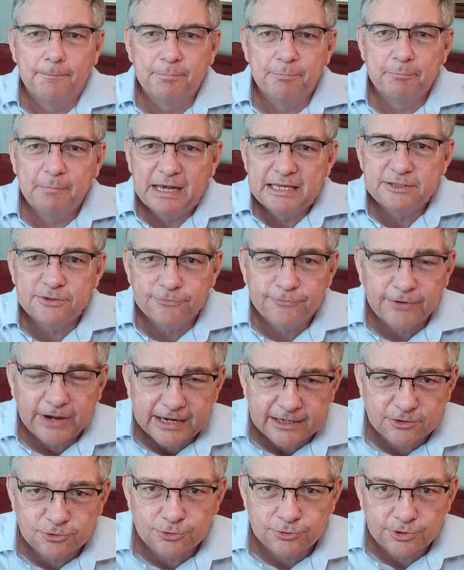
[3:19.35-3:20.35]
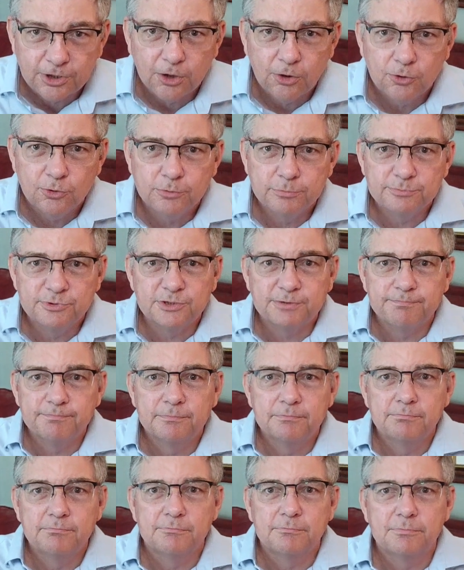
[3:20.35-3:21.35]
manufactured homes,
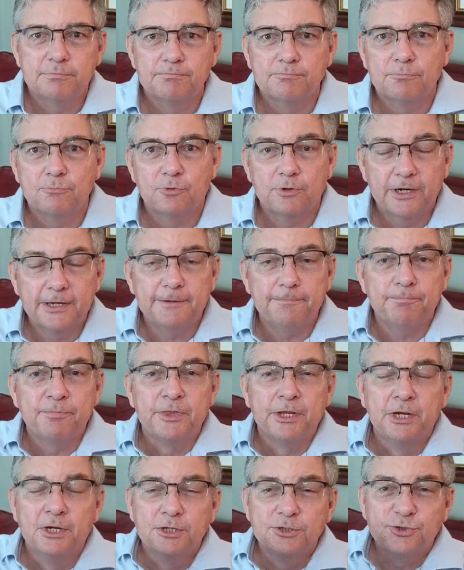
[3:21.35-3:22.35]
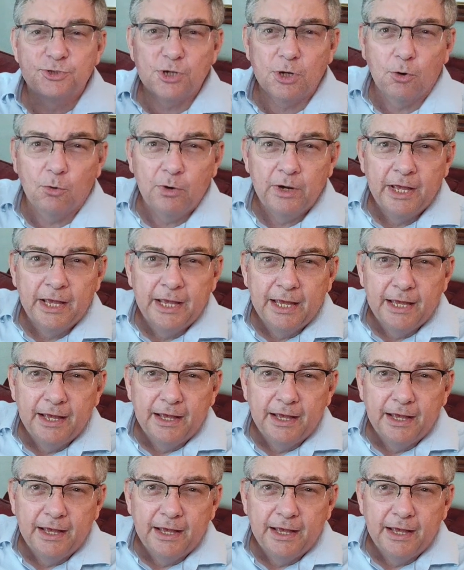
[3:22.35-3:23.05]
right? So